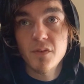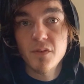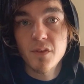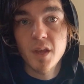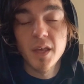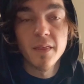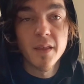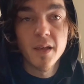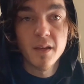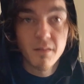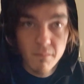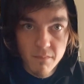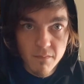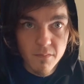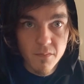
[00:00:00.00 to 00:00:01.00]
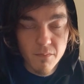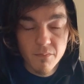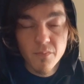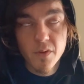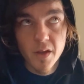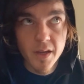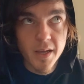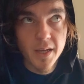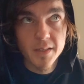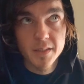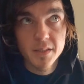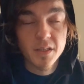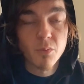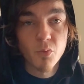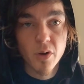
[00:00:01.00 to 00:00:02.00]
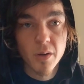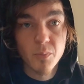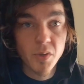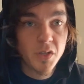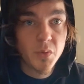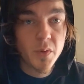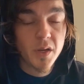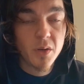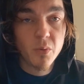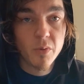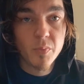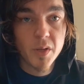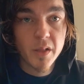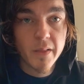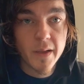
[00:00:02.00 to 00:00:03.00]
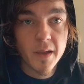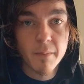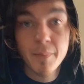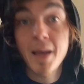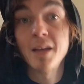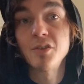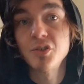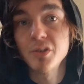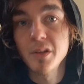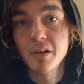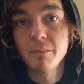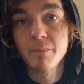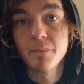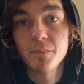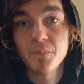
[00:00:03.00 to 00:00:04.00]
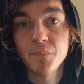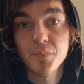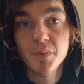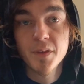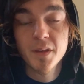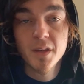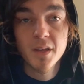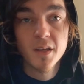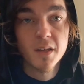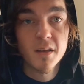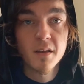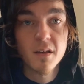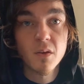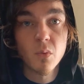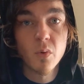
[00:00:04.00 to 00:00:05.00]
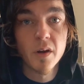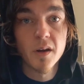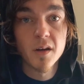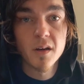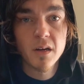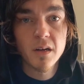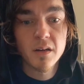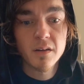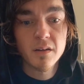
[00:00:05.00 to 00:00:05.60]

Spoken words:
And then I guess somewhere in between would be like a pendulum, where